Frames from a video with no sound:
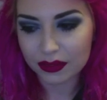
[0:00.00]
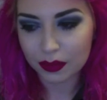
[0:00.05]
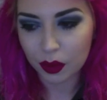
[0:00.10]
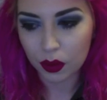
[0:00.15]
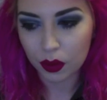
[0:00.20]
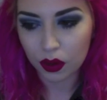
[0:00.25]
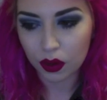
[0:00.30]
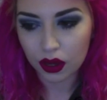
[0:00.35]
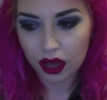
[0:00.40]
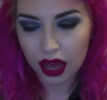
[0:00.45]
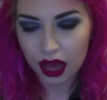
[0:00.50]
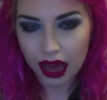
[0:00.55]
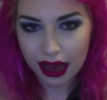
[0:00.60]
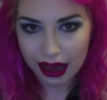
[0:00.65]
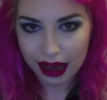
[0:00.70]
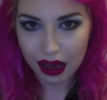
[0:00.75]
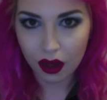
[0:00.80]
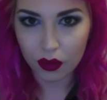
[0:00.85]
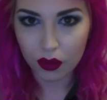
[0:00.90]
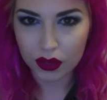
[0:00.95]
but
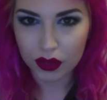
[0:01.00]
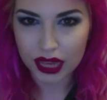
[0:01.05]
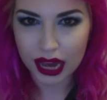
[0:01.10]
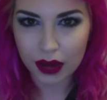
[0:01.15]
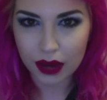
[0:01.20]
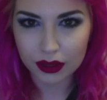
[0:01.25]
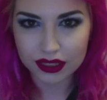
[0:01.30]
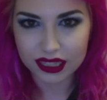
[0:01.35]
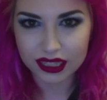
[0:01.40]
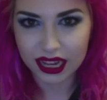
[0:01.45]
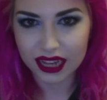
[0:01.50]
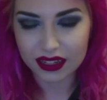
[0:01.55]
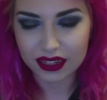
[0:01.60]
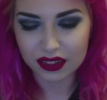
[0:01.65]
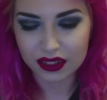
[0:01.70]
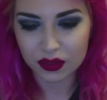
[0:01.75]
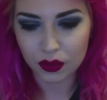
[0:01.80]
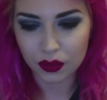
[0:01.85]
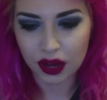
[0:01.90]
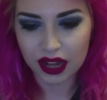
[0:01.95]
on the outside
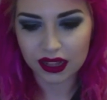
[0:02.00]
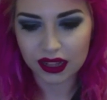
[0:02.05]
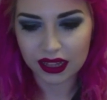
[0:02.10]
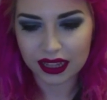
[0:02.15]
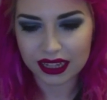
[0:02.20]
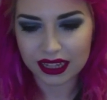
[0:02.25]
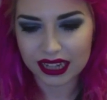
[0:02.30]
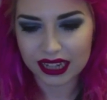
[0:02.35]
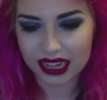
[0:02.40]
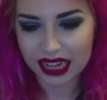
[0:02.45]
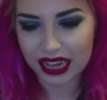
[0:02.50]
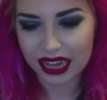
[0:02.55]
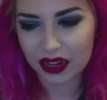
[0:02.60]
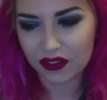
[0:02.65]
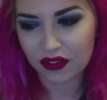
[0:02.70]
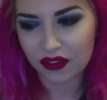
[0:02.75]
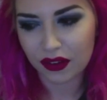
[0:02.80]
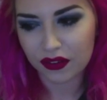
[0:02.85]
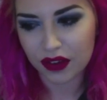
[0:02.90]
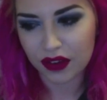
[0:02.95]
as well. And I kind of
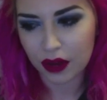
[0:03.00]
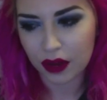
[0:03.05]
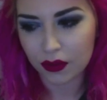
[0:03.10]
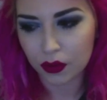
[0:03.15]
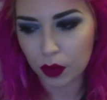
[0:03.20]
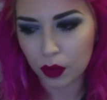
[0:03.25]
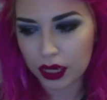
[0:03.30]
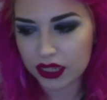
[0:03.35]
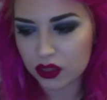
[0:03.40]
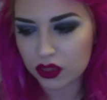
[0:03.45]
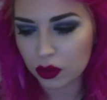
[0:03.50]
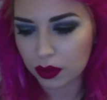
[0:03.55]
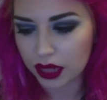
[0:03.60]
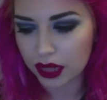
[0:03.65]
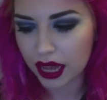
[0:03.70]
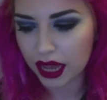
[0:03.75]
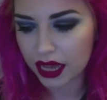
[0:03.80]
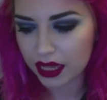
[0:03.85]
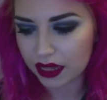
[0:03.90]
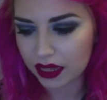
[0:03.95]
found ways to
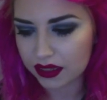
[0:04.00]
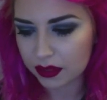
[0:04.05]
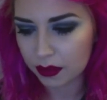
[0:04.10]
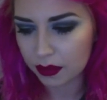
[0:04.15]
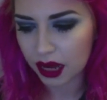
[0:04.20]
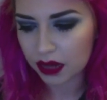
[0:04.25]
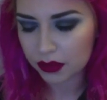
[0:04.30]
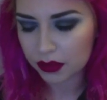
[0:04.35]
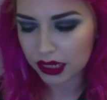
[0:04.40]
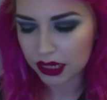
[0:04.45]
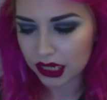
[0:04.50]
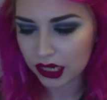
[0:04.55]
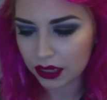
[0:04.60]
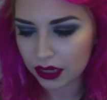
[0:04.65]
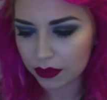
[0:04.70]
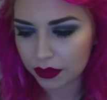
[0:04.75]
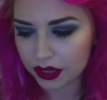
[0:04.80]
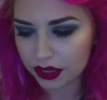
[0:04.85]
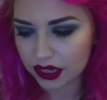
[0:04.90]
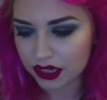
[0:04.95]
apply that to my medium,
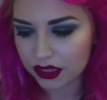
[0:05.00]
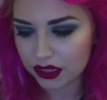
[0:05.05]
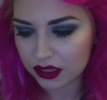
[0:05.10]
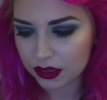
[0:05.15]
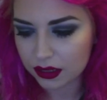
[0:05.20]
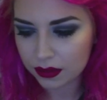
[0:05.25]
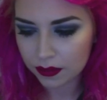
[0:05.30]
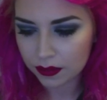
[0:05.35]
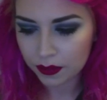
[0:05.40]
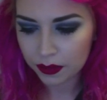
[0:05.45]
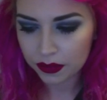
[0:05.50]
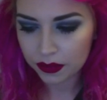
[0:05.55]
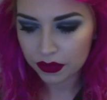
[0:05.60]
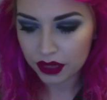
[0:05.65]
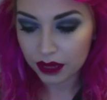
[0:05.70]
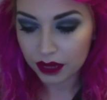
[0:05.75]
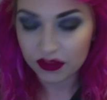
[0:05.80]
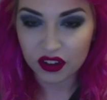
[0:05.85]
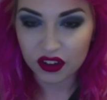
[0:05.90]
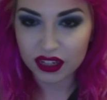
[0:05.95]
because
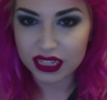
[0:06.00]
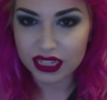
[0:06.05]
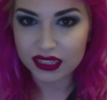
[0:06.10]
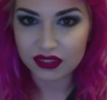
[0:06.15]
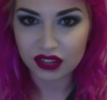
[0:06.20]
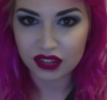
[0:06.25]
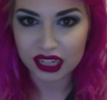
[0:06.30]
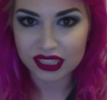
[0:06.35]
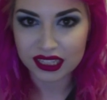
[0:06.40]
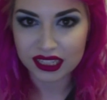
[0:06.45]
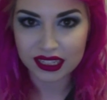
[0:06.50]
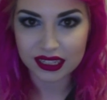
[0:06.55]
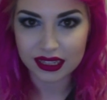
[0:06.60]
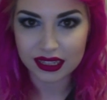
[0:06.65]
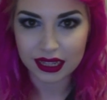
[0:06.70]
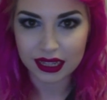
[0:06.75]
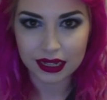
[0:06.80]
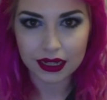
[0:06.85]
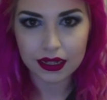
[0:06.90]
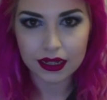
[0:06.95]
I'm very interested in,
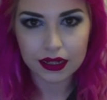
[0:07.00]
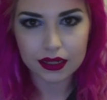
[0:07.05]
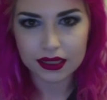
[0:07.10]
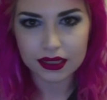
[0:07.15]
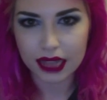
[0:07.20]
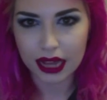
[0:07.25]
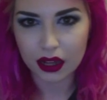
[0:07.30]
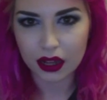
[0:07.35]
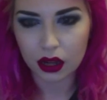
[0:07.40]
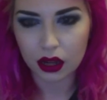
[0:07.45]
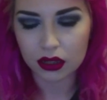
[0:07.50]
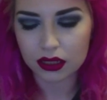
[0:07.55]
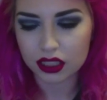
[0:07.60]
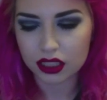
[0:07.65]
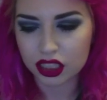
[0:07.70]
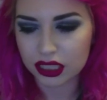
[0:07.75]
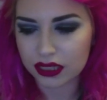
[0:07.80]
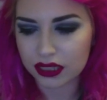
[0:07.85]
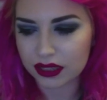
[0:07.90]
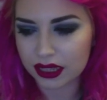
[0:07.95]
like,
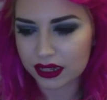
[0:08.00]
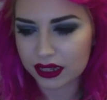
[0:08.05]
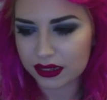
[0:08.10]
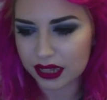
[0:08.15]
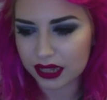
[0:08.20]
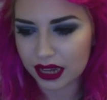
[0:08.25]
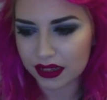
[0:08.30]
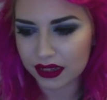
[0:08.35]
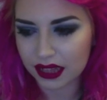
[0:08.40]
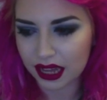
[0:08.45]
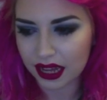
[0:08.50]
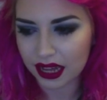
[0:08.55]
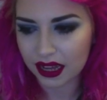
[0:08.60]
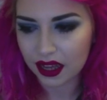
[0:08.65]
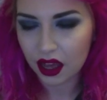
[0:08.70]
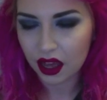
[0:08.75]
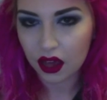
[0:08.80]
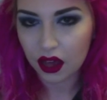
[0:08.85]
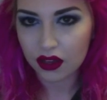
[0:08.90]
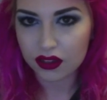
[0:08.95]
psychology and things like that,
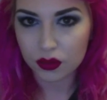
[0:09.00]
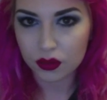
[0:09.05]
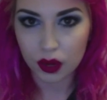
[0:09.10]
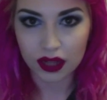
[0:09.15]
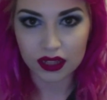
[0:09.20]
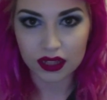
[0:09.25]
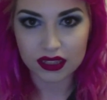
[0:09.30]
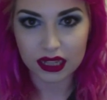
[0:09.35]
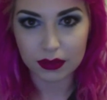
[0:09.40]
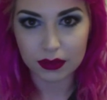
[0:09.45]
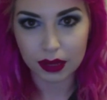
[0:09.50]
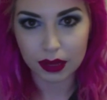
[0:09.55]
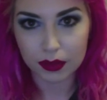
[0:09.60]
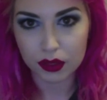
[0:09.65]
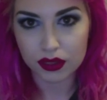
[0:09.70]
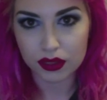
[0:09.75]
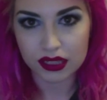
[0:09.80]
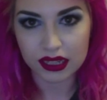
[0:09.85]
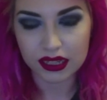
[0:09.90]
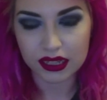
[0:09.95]
as well as, like, my
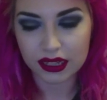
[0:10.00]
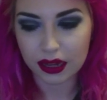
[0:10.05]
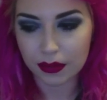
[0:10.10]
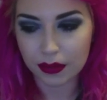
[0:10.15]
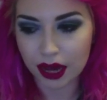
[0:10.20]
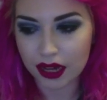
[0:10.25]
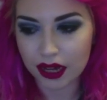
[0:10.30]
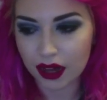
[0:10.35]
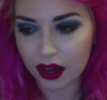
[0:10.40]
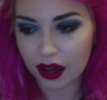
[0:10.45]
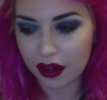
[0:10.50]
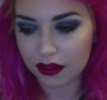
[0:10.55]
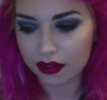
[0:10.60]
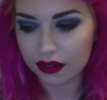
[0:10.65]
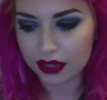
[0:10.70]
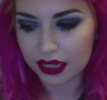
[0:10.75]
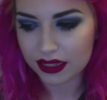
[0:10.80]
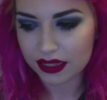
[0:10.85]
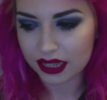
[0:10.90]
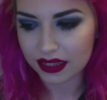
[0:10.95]
music and my art and
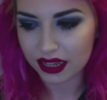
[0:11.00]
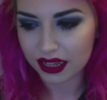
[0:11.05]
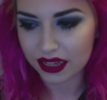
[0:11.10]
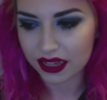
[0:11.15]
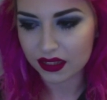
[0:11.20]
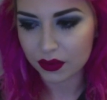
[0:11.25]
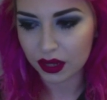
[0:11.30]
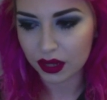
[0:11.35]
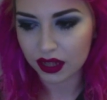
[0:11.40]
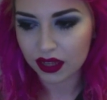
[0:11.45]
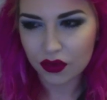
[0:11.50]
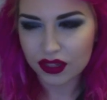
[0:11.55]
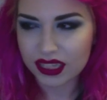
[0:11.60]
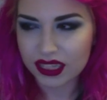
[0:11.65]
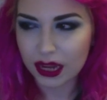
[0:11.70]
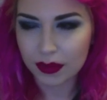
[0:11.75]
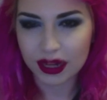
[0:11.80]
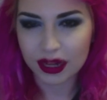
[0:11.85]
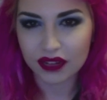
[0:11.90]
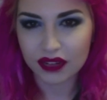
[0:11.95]
things like that as well. The
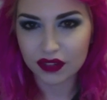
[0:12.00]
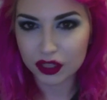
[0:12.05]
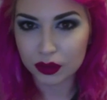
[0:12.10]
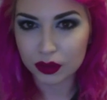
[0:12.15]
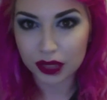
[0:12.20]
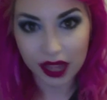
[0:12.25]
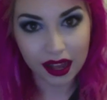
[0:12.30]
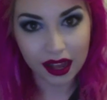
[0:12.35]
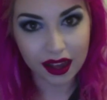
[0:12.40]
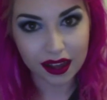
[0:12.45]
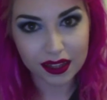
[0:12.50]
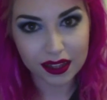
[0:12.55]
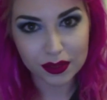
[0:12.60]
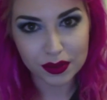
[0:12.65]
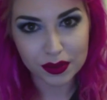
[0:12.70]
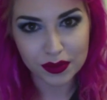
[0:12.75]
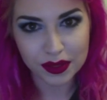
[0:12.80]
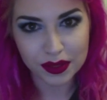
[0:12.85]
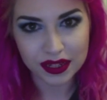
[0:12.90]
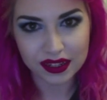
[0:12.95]
reason I picked visual arts
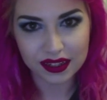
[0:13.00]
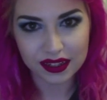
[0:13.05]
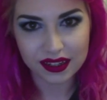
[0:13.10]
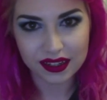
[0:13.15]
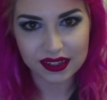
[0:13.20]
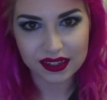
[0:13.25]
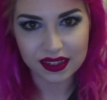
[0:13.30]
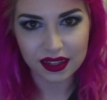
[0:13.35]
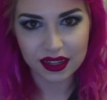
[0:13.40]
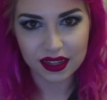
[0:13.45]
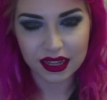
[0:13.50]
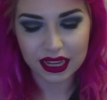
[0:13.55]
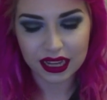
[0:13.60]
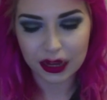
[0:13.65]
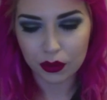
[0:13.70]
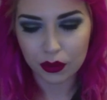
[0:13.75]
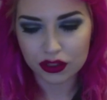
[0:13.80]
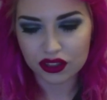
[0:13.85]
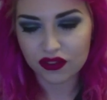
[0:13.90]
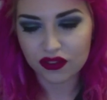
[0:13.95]
was because it
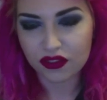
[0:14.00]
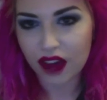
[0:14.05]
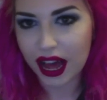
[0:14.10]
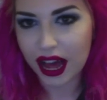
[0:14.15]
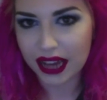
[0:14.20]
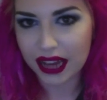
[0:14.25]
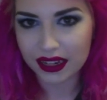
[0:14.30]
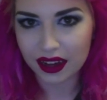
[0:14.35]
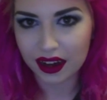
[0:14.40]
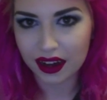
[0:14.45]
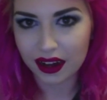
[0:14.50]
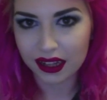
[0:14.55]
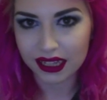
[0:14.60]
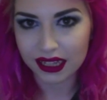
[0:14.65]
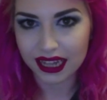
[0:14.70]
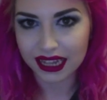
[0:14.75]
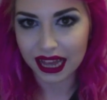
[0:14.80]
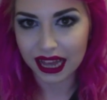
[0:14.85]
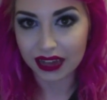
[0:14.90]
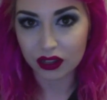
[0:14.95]
wasn't fine art.
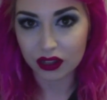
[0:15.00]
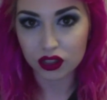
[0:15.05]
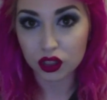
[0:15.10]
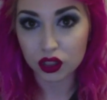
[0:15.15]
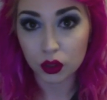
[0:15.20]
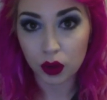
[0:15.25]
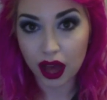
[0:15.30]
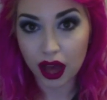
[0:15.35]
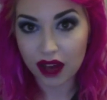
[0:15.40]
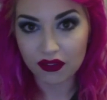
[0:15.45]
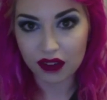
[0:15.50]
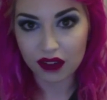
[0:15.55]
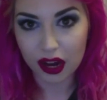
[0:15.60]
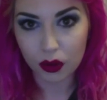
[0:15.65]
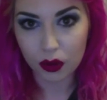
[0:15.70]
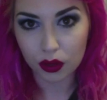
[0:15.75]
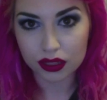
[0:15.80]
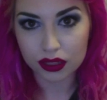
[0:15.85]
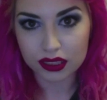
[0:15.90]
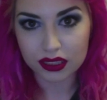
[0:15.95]
Like, I could do whatever I
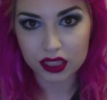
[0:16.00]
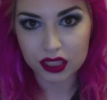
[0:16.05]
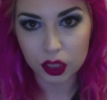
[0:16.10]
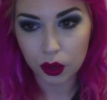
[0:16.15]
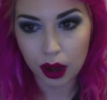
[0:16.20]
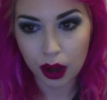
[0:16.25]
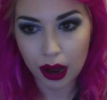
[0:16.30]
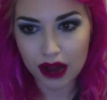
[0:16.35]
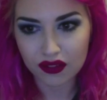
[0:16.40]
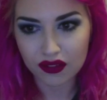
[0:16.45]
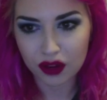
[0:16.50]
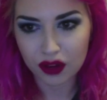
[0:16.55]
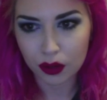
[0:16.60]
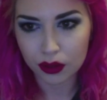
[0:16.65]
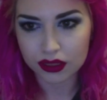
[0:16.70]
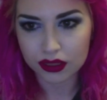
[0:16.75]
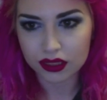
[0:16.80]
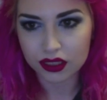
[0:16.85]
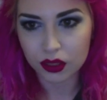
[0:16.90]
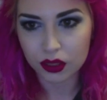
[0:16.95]
wanted to, however I
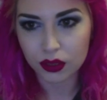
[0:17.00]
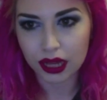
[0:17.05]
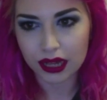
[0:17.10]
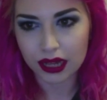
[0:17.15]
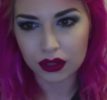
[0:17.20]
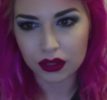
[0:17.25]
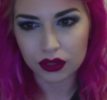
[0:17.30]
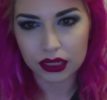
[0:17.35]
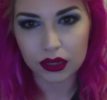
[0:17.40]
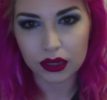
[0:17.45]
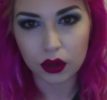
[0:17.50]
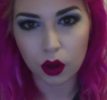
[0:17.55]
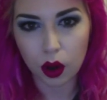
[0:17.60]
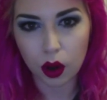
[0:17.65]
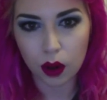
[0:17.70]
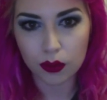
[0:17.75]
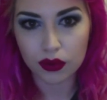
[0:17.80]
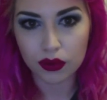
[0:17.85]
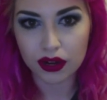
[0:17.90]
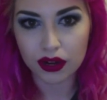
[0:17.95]
wanted to, and I could
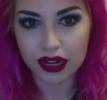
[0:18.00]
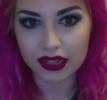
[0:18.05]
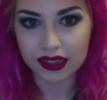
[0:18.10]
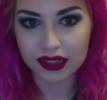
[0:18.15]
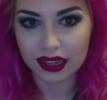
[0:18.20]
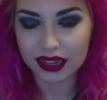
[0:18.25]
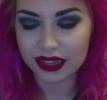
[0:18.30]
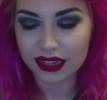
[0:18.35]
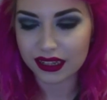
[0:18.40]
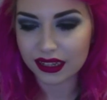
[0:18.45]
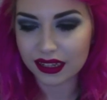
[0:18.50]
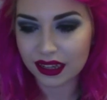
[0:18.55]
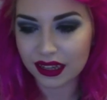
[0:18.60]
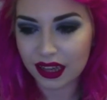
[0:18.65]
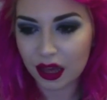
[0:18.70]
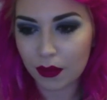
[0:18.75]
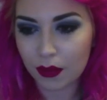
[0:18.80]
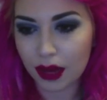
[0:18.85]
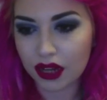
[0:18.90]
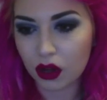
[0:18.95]
incorporate, like,
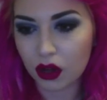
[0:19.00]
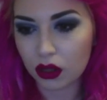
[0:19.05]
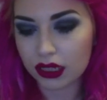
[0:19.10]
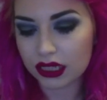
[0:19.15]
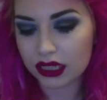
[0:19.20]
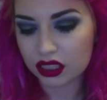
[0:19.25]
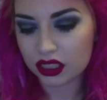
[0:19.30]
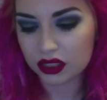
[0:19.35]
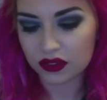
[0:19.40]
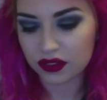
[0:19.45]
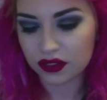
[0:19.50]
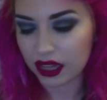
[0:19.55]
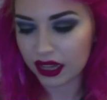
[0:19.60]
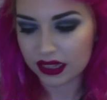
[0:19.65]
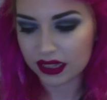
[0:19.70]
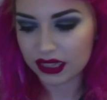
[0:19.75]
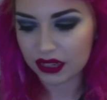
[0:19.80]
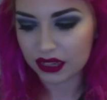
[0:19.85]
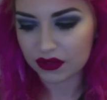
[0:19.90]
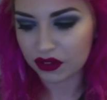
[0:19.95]
my knowledge of, like,
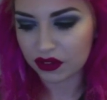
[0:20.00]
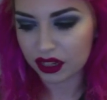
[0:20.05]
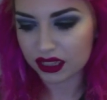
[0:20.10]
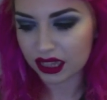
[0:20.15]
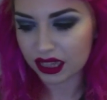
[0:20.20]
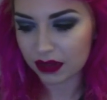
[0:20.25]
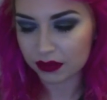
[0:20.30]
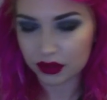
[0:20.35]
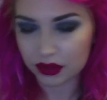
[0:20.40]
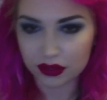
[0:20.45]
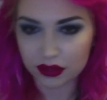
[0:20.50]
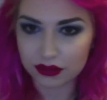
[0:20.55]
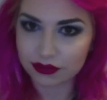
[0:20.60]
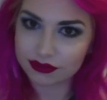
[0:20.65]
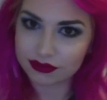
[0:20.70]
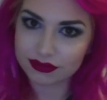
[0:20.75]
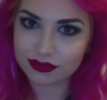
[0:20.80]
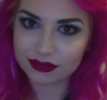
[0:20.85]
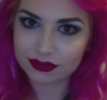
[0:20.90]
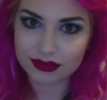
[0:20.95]
say, for example,
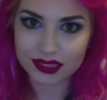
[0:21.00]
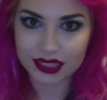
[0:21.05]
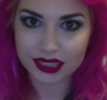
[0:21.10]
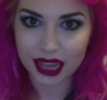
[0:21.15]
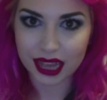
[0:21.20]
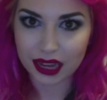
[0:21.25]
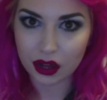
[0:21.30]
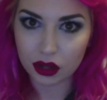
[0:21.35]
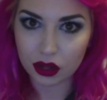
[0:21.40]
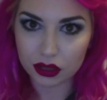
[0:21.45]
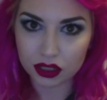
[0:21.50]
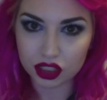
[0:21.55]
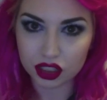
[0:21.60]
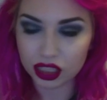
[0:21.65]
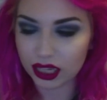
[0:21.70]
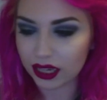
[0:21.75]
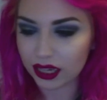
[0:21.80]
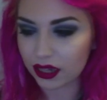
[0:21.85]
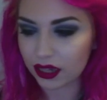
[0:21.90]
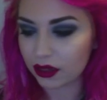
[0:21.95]

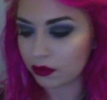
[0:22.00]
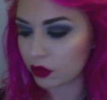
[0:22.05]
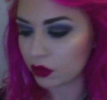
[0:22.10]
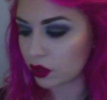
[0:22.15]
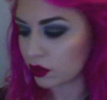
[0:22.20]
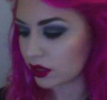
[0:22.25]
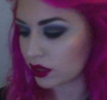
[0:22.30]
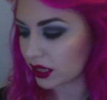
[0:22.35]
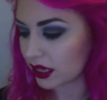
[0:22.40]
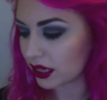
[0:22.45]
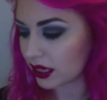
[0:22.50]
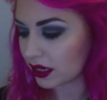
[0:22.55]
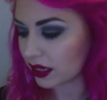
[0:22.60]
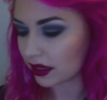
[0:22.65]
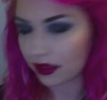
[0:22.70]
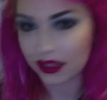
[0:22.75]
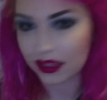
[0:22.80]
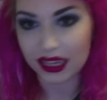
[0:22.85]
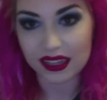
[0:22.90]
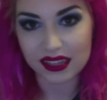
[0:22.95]
psychology and music and
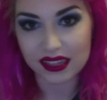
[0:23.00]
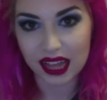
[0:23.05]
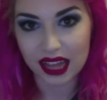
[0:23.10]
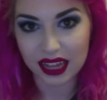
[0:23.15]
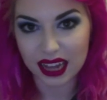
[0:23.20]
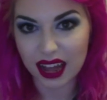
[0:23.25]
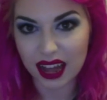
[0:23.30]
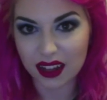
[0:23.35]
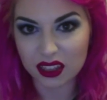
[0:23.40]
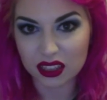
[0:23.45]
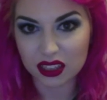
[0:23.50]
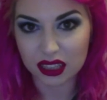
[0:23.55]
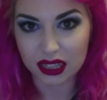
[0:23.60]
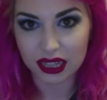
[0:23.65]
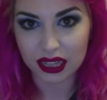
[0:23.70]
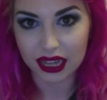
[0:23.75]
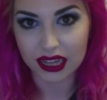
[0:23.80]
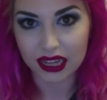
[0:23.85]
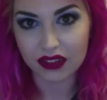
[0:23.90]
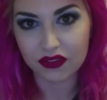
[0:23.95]
things that I'd actually,
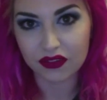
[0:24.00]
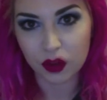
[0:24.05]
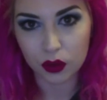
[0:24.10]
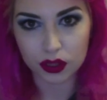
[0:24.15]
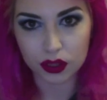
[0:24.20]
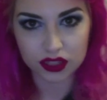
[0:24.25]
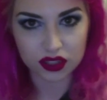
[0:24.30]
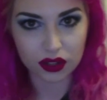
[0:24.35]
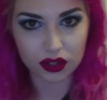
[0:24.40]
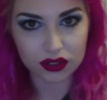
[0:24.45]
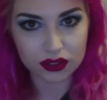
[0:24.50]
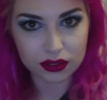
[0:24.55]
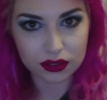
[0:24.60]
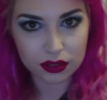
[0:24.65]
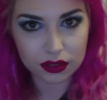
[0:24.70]
like, focused on